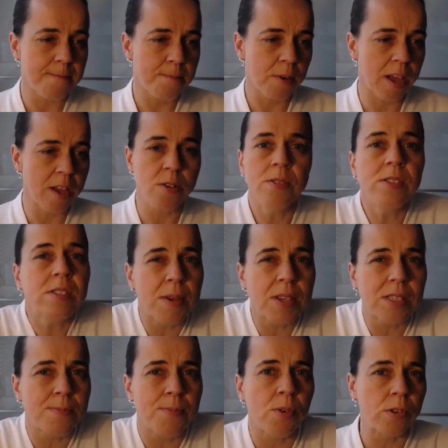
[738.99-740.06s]
Like, who's the
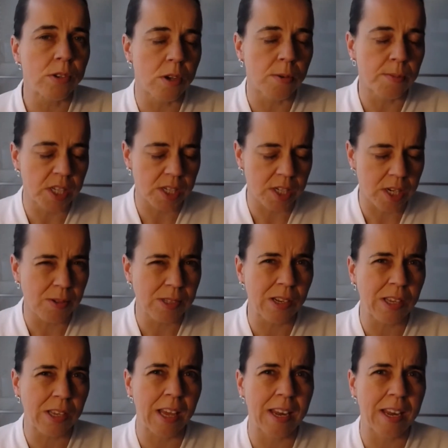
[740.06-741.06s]
most important competition? I was looking